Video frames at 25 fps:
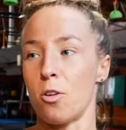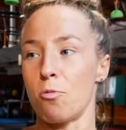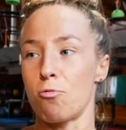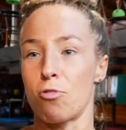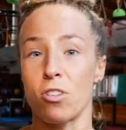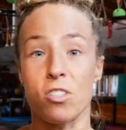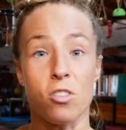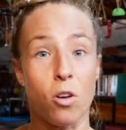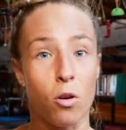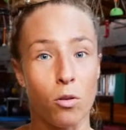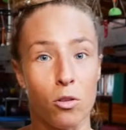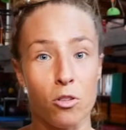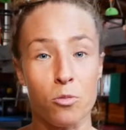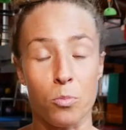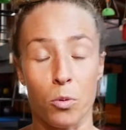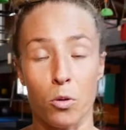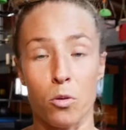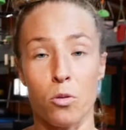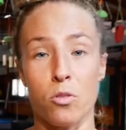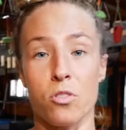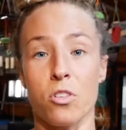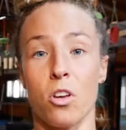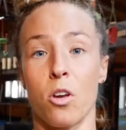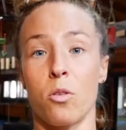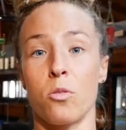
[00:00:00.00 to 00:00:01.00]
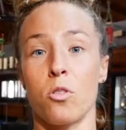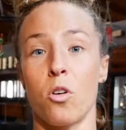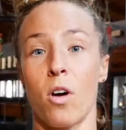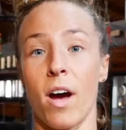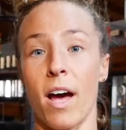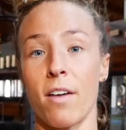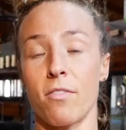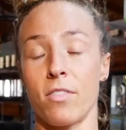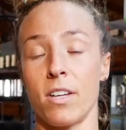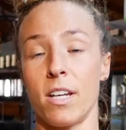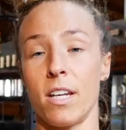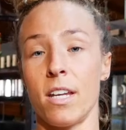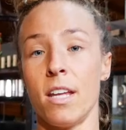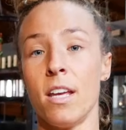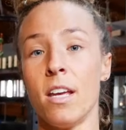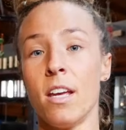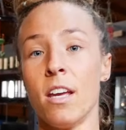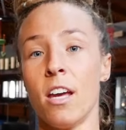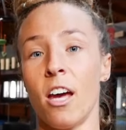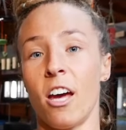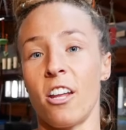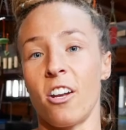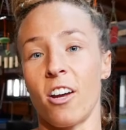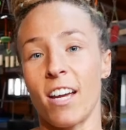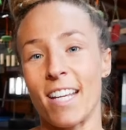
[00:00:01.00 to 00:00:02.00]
results, but also not having an